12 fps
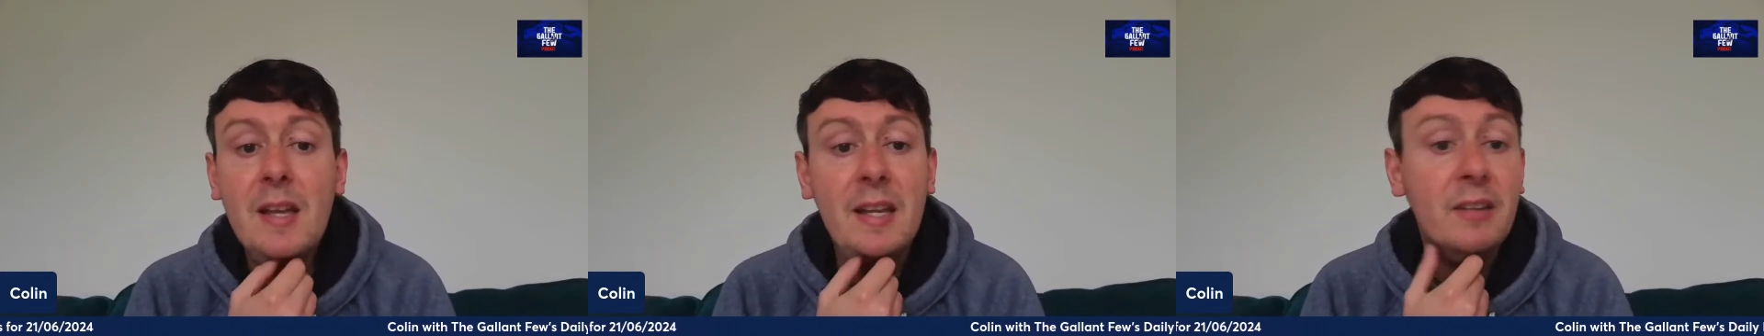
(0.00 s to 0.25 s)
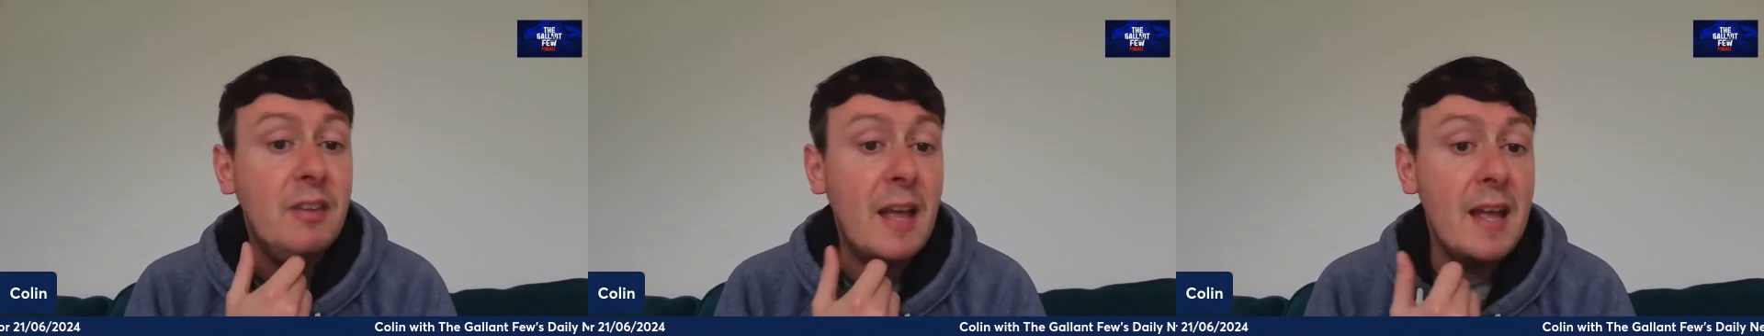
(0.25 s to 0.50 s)

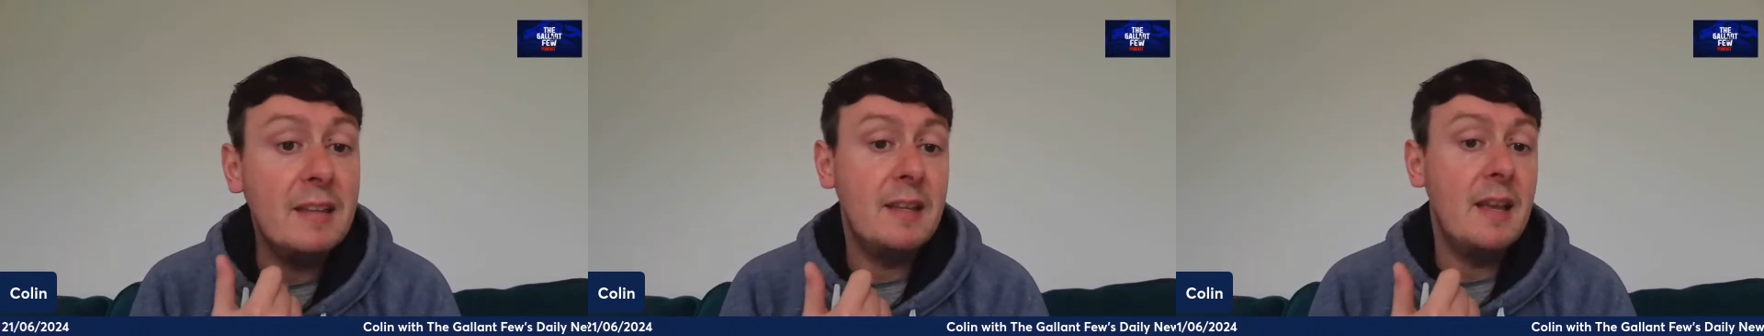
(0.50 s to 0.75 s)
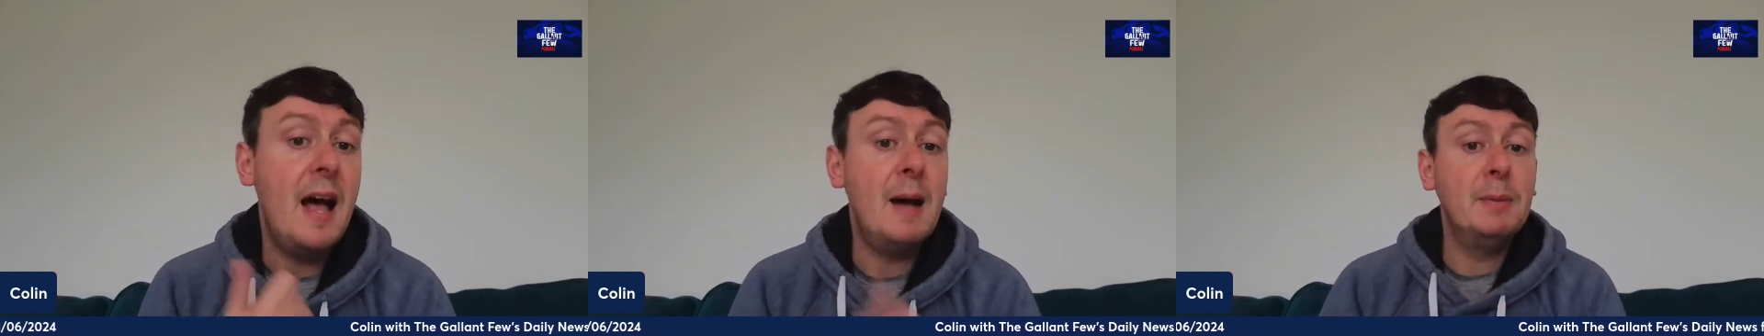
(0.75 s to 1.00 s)
He said,
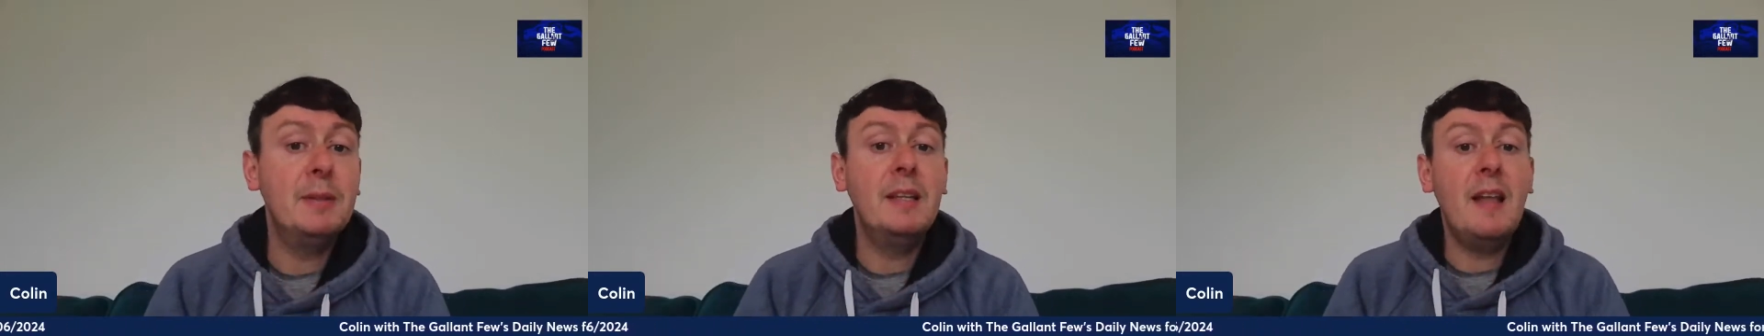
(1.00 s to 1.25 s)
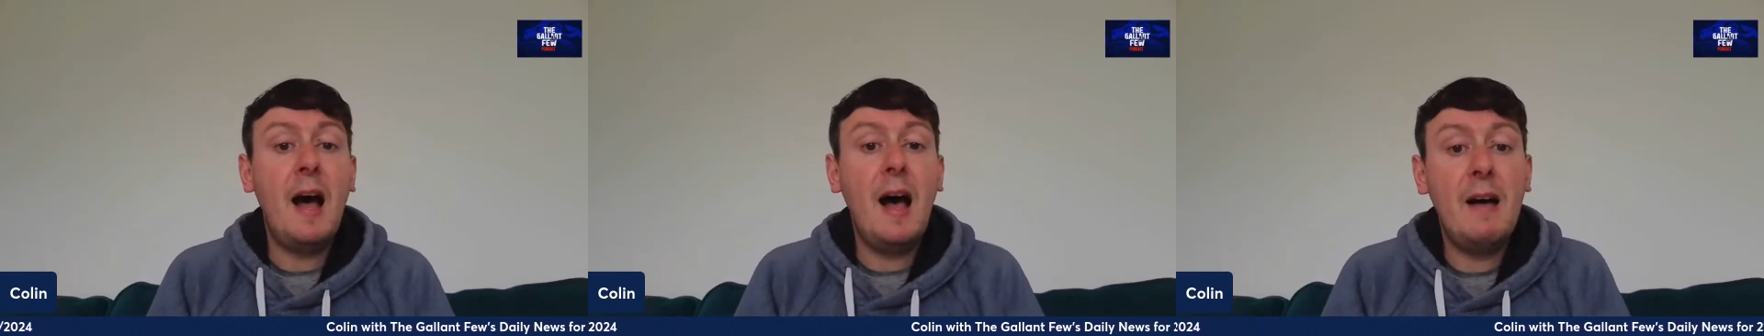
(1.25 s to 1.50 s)

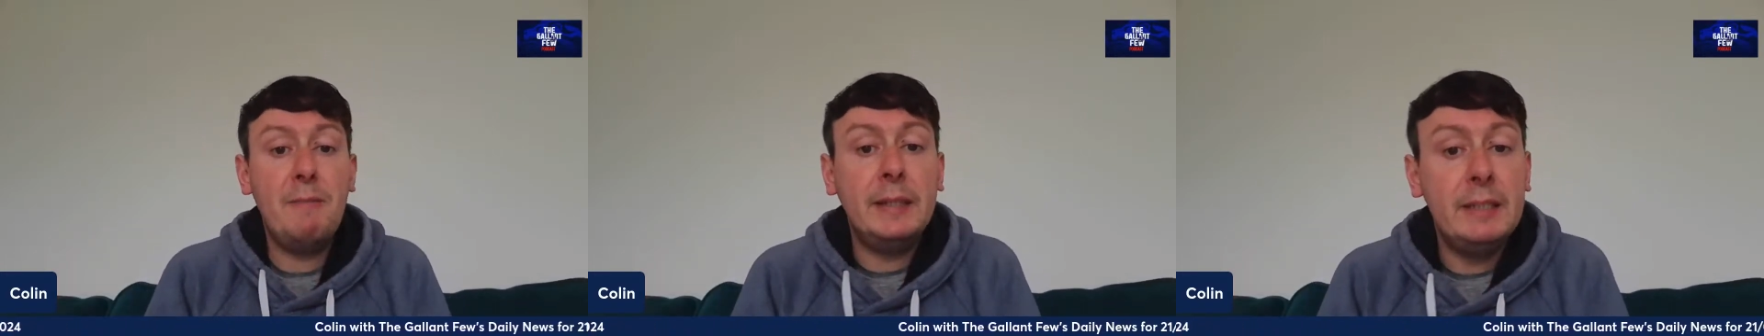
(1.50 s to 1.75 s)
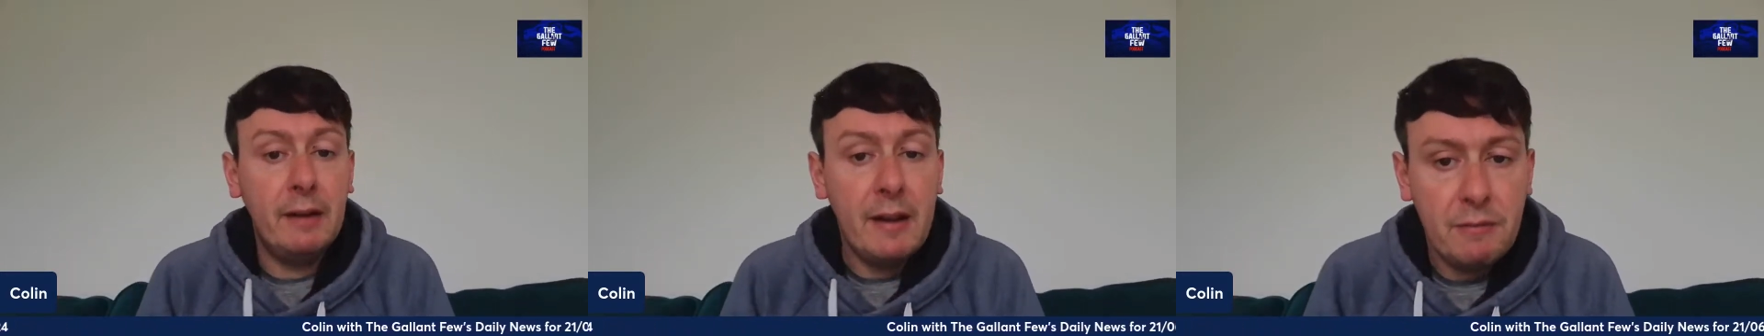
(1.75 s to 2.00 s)
Aberdeen have
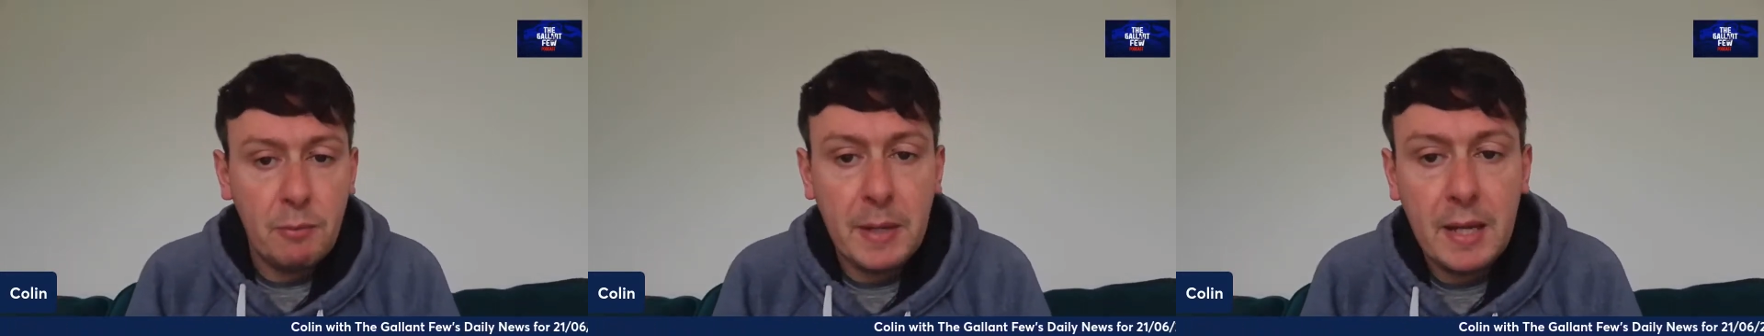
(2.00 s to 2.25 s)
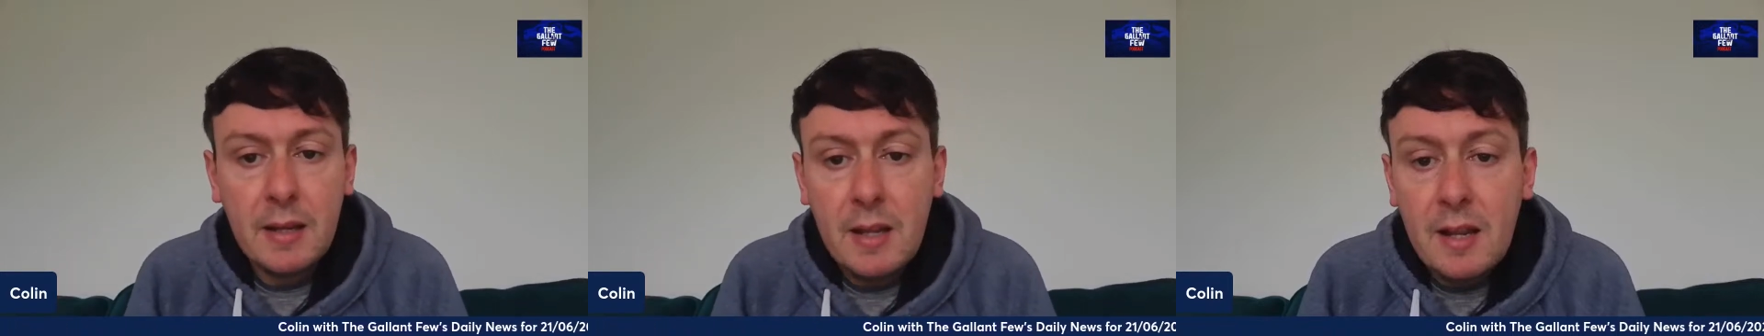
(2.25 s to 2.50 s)
been great for
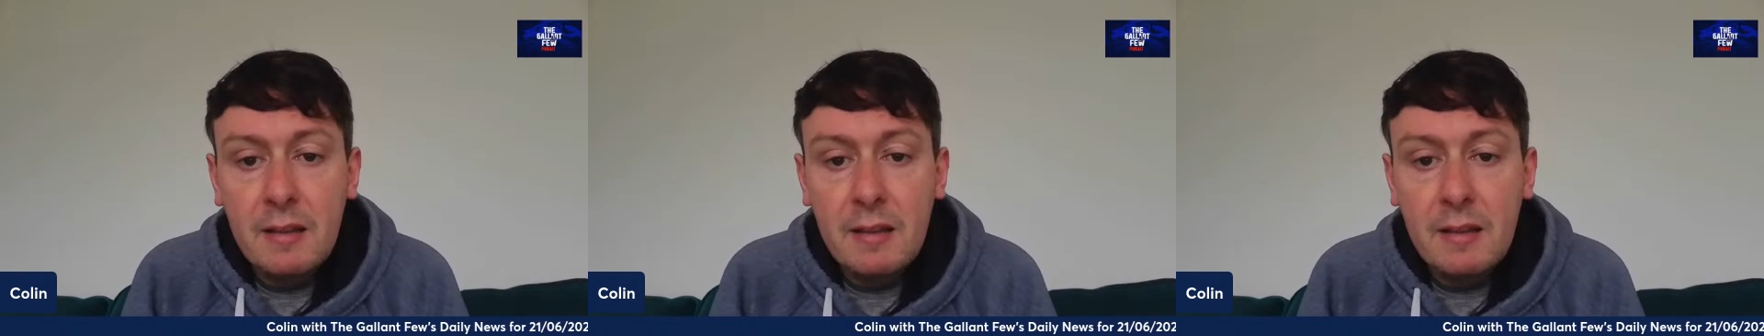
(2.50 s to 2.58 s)
me.